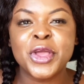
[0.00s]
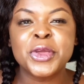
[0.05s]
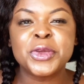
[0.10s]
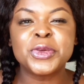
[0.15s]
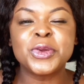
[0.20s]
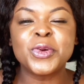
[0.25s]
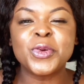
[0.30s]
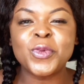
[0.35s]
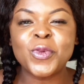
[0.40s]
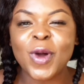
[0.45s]

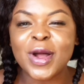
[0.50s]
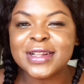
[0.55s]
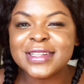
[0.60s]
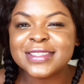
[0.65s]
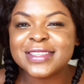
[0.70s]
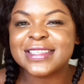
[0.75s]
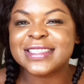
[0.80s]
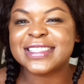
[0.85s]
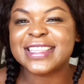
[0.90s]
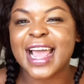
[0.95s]
You want
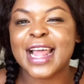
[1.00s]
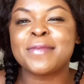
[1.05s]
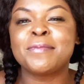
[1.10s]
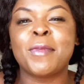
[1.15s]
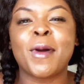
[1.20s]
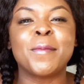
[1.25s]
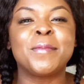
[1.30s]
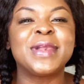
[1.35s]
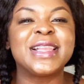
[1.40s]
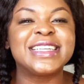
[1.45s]
to start
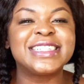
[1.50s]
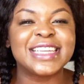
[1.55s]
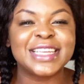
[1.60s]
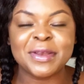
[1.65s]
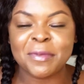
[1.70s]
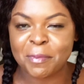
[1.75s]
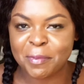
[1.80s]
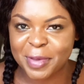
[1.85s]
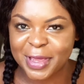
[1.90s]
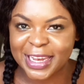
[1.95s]

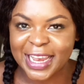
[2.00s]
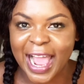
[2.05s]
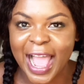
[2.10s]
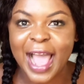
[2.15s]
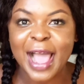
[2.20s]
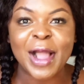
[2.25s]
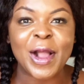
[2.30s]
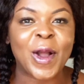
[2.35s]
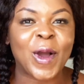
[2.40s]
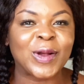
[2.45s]
publishing pillar
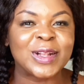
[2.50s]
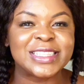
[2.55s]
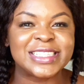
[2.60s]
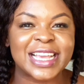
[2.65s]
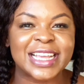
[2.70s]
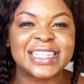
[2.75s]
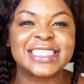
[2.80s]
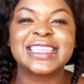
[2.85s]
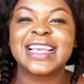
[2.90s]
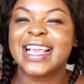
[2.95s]

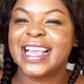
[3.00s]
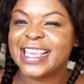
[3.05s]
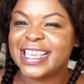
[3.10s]
content.